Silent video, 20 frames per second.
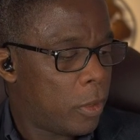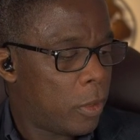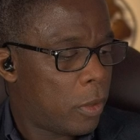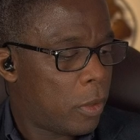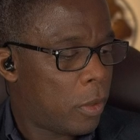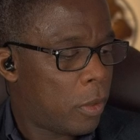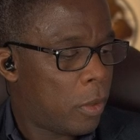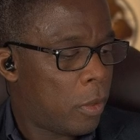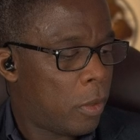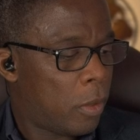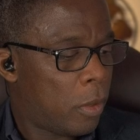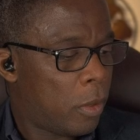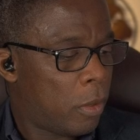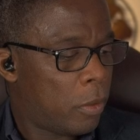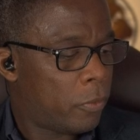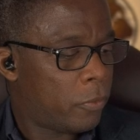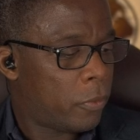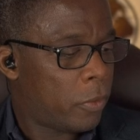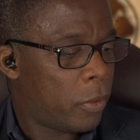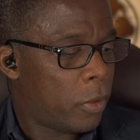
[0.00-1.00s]

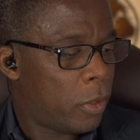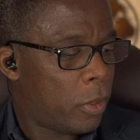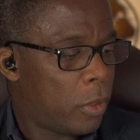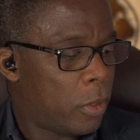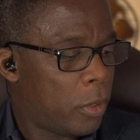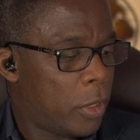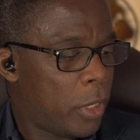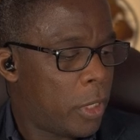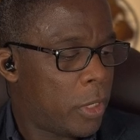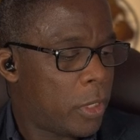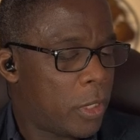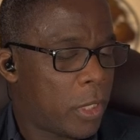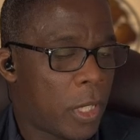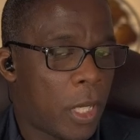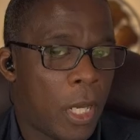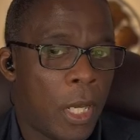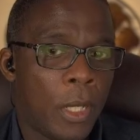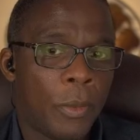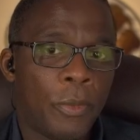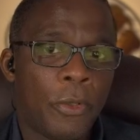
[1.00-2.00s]
of the
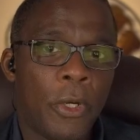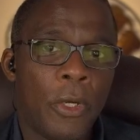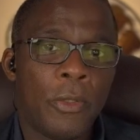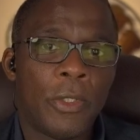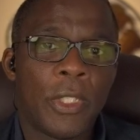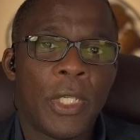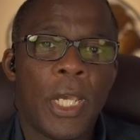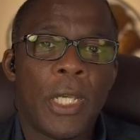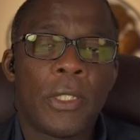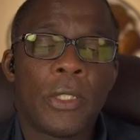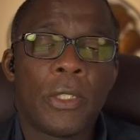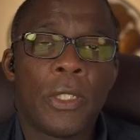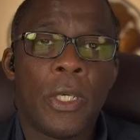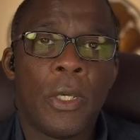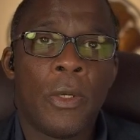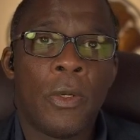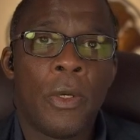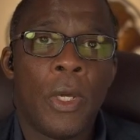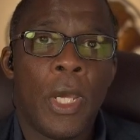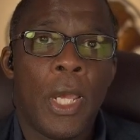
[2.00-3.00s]
entire process.
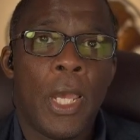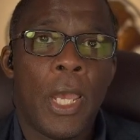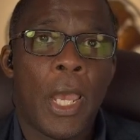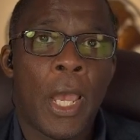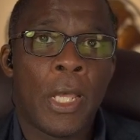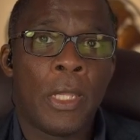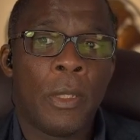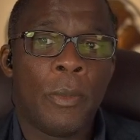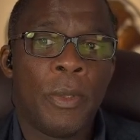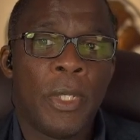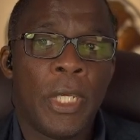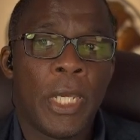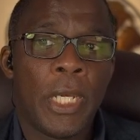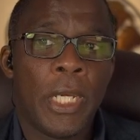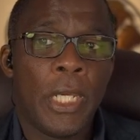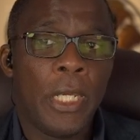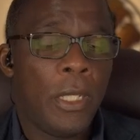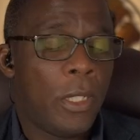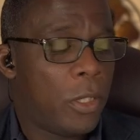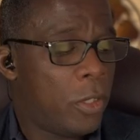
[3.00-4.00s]
So at the
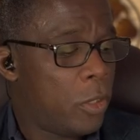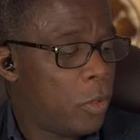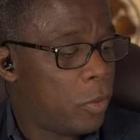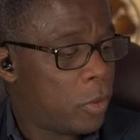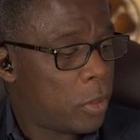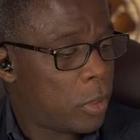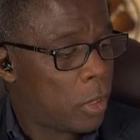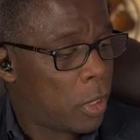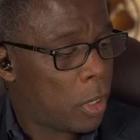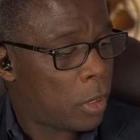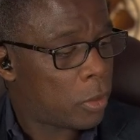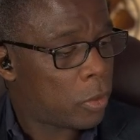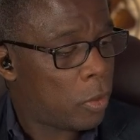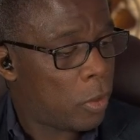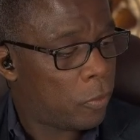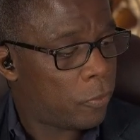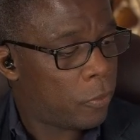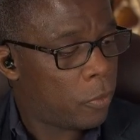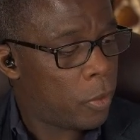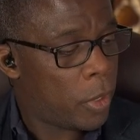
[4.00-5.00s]
beginning, you start
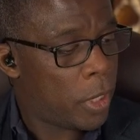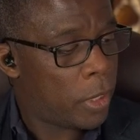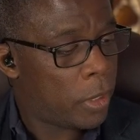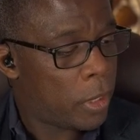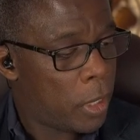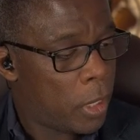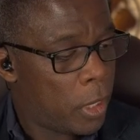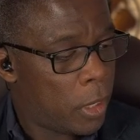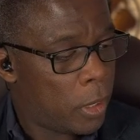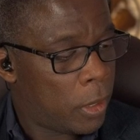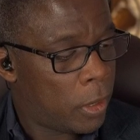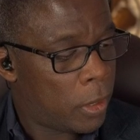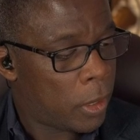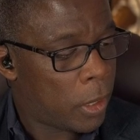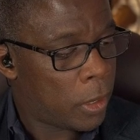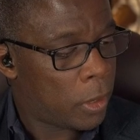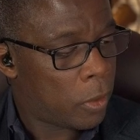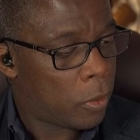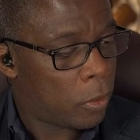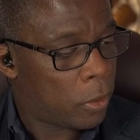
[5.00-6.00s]
off with
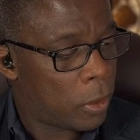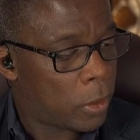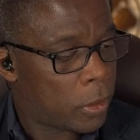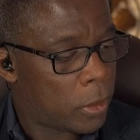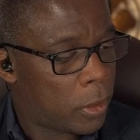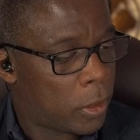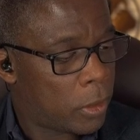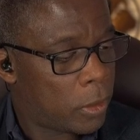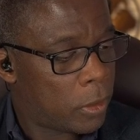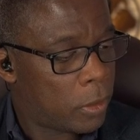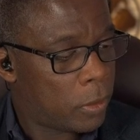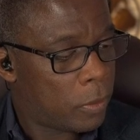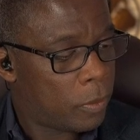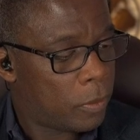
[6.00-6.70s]
glycolysis.